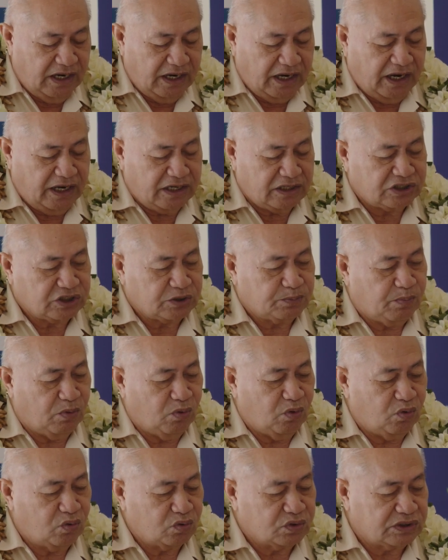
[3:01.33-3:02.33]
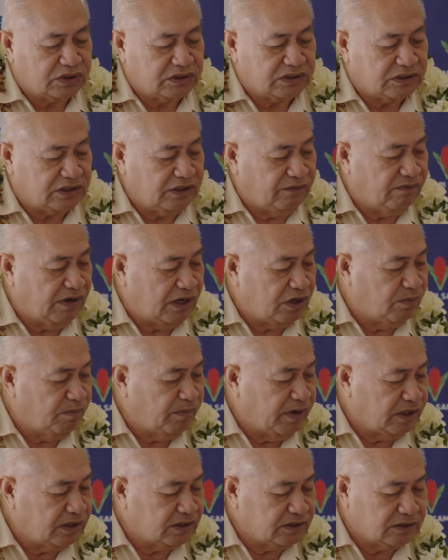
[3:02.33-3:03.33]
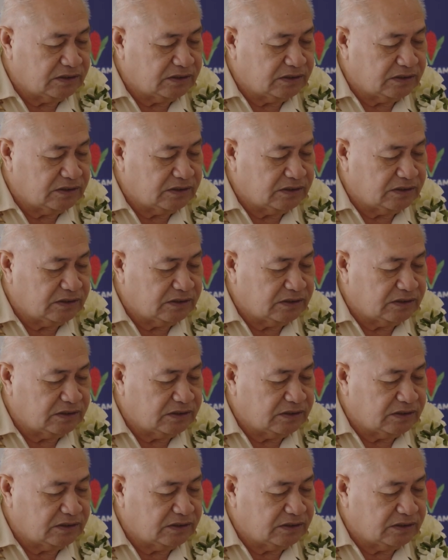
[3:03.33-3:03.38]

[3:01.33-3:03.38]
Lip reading: and sports development.